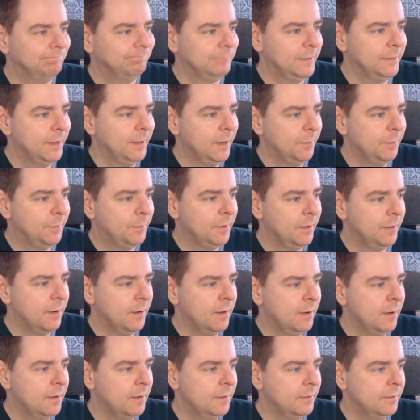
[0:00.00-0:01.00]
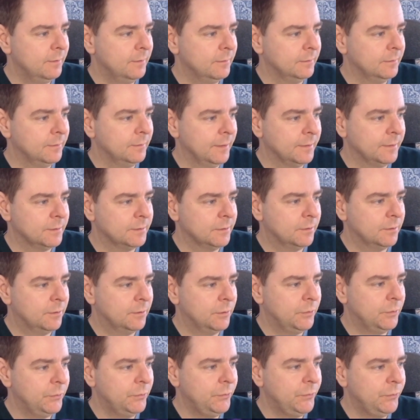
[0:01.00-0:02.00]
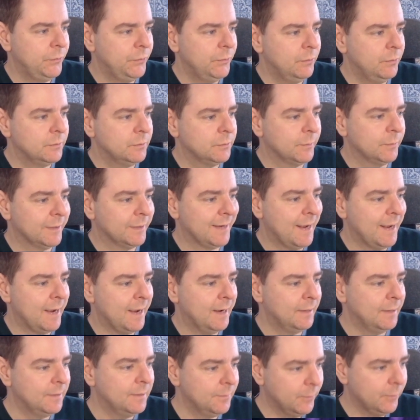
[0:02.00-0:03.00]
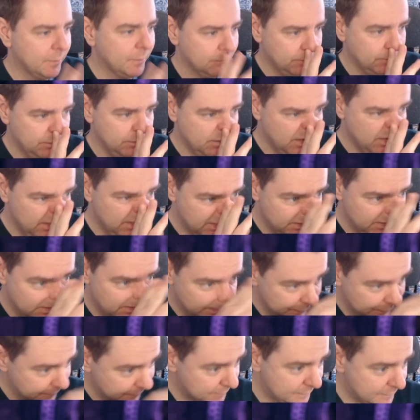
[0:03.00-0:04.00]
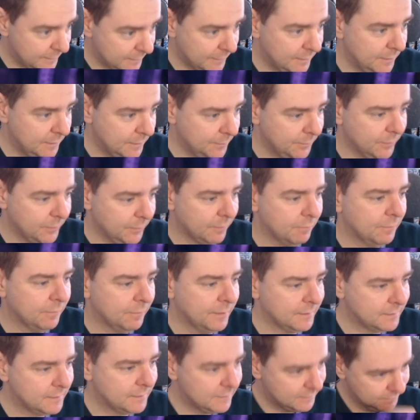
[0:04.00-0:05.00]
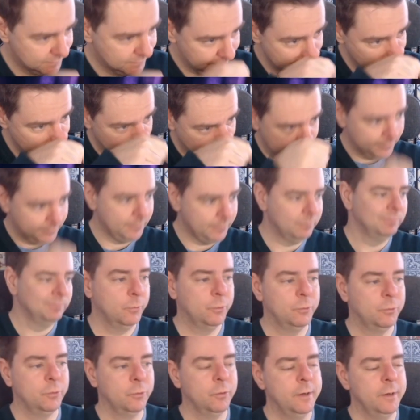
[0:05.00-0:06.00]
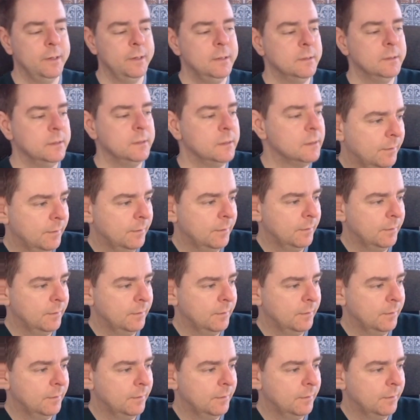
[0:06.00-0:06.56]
The API, that's cool. So we can add them, we can remove them, we can set them, we can find similar. Crazy.